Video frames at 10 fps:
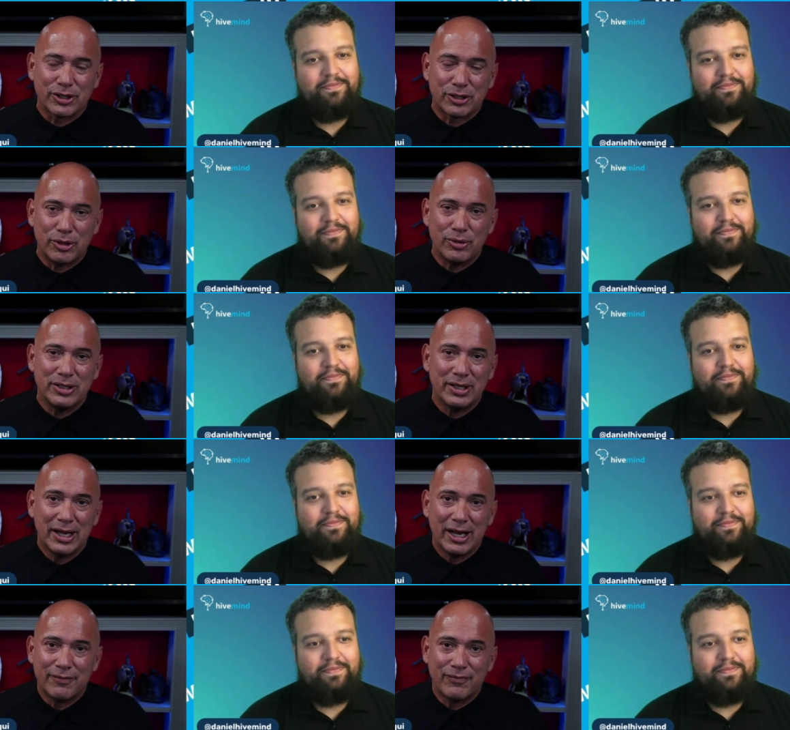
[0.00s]
Speaker 1: the commute.
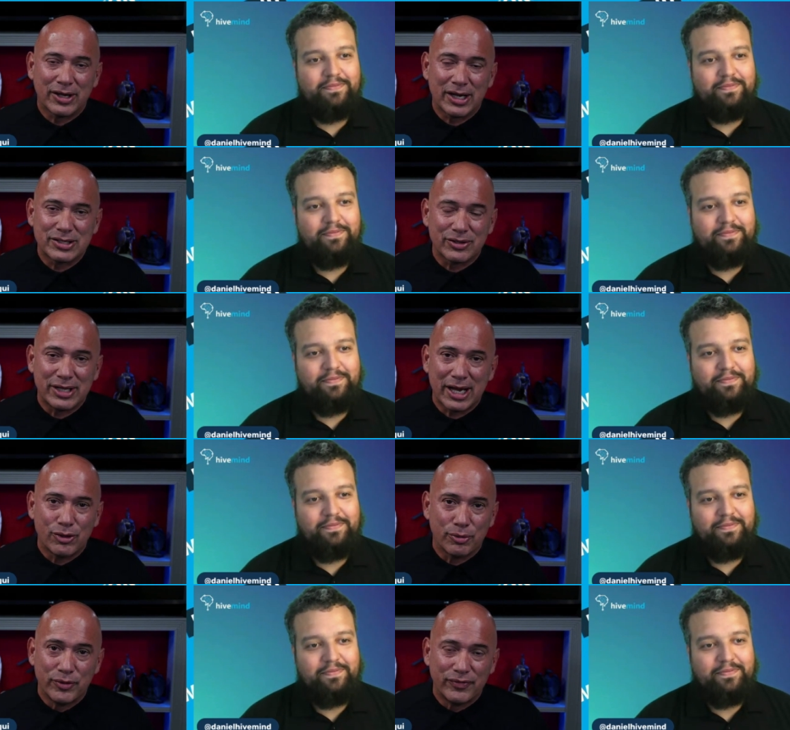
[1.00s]
And for guys like your dad
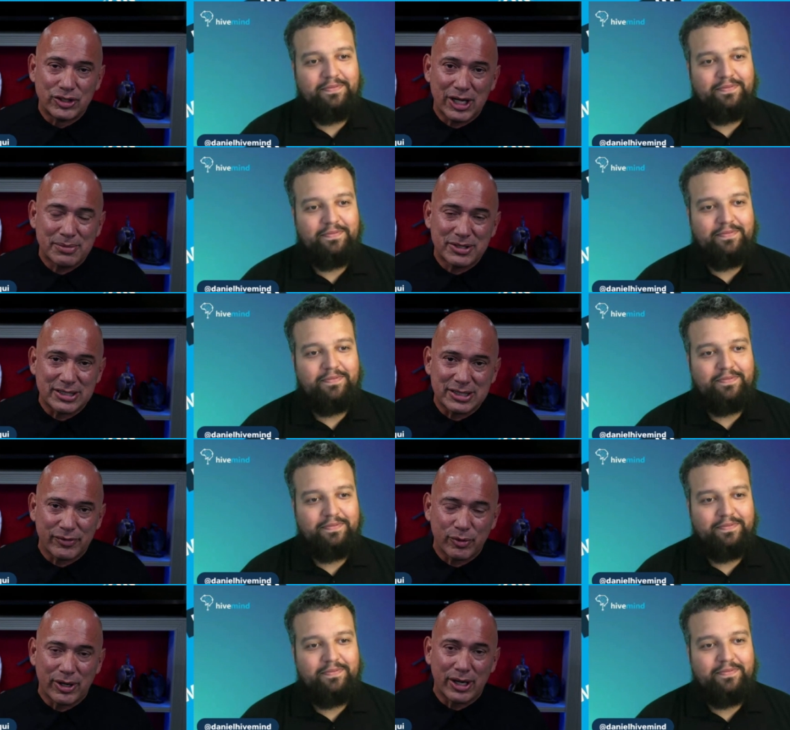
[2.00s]
who are moving job sites
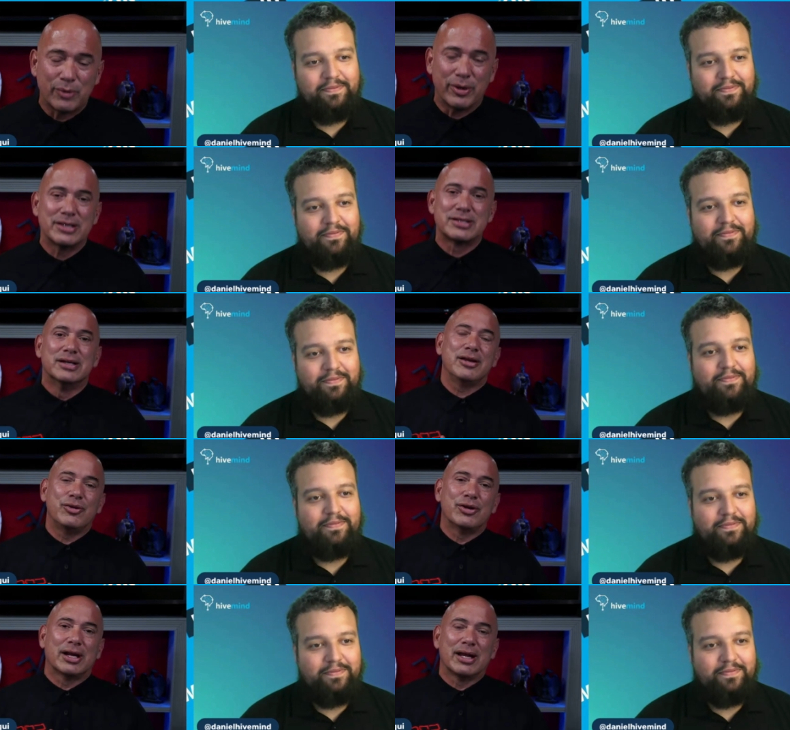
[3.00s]
everywhere, anyways, you know,
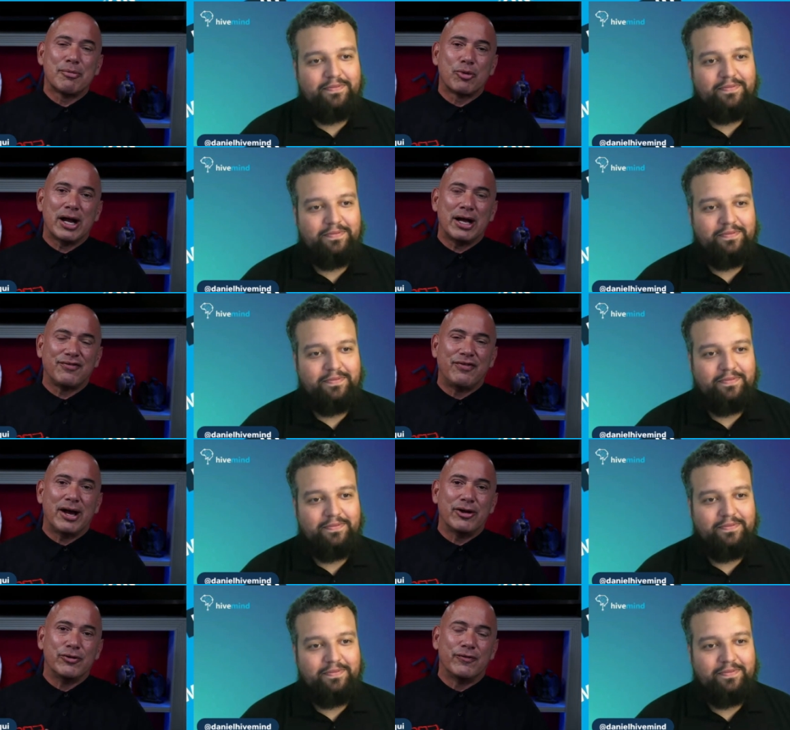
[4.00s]
you get a lot more house
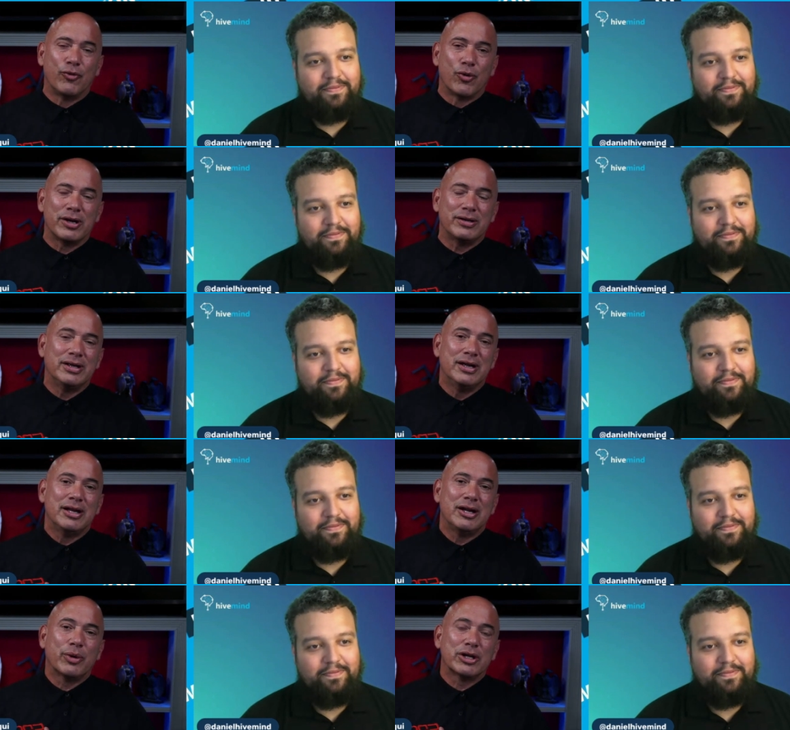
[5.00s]
value for it. And,
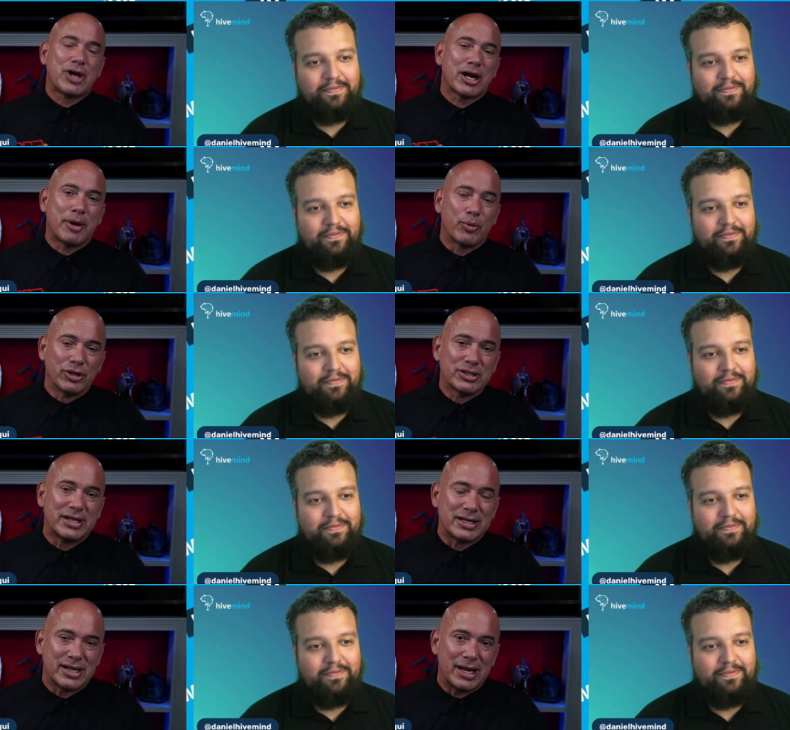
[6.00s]
and we're going to talk about real
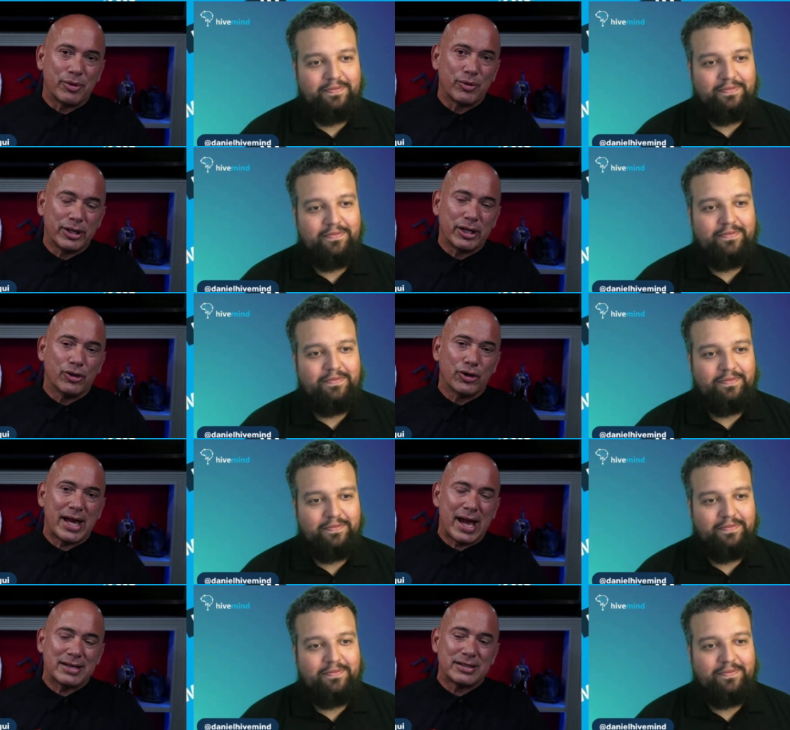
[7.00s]
estate today. We're really going to look
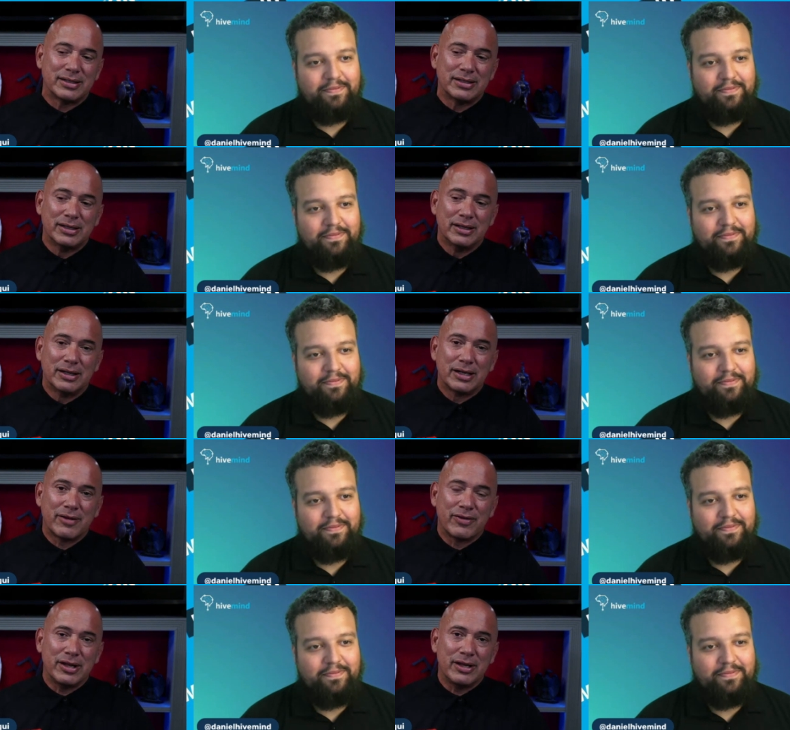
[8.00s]
at kind
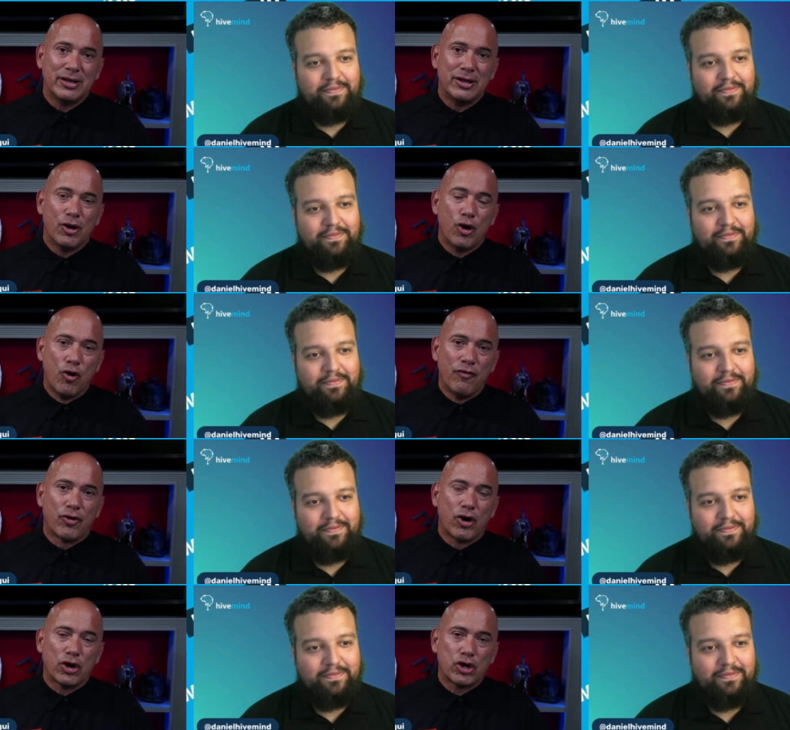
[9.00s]
of the
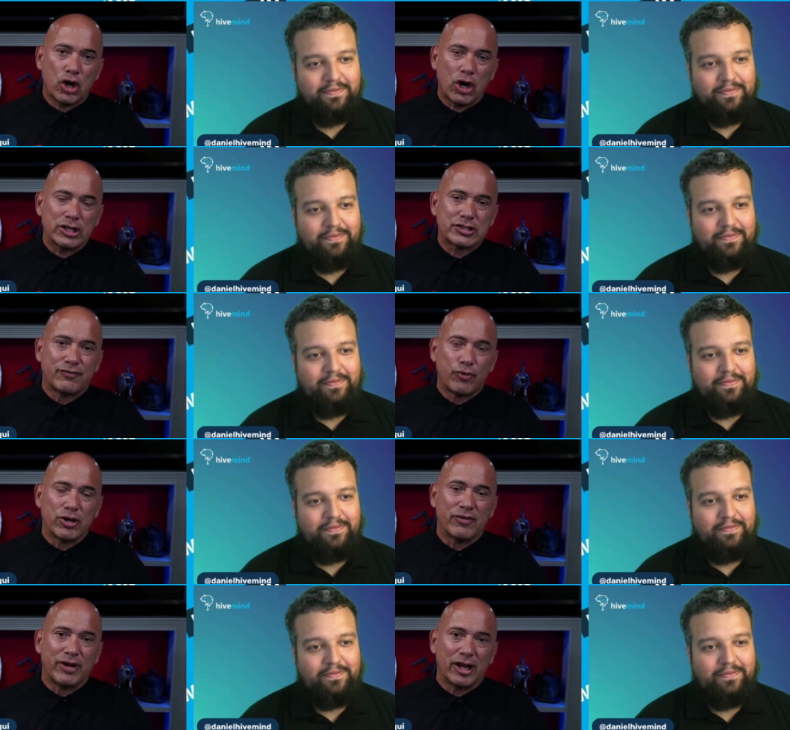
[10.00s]
overall cost for
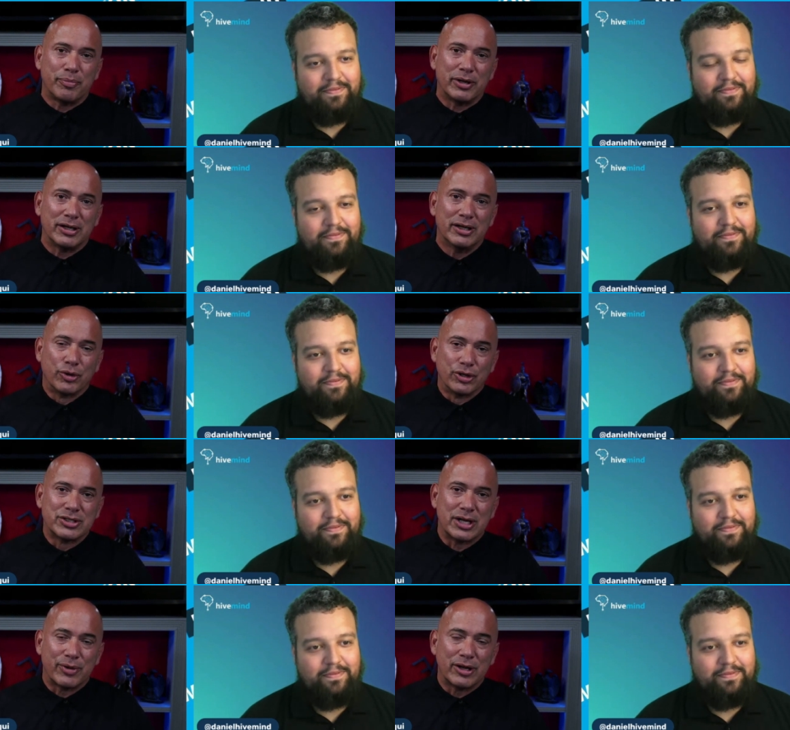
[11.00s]
developing real
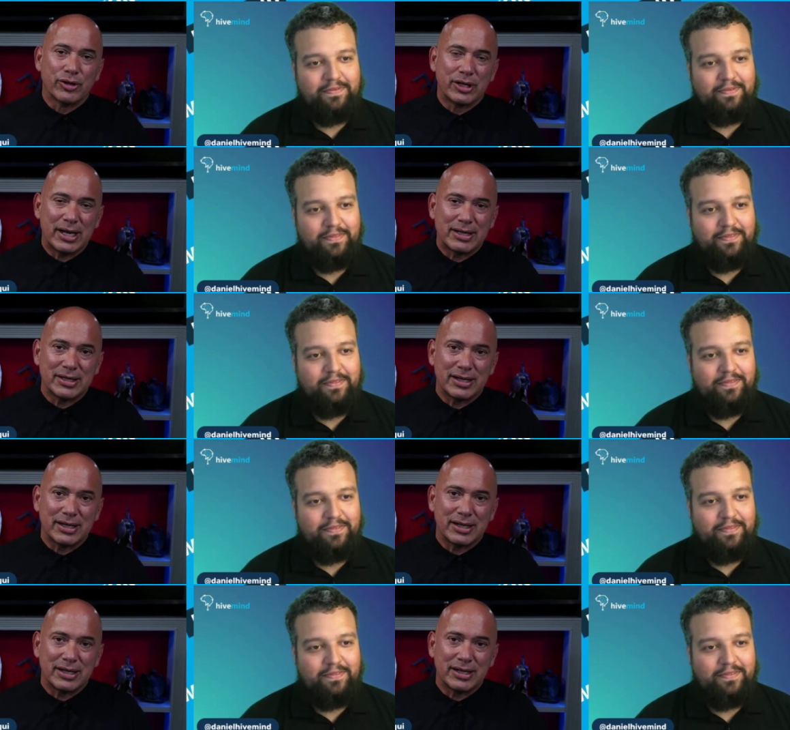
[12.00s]
estate, right? Looking at,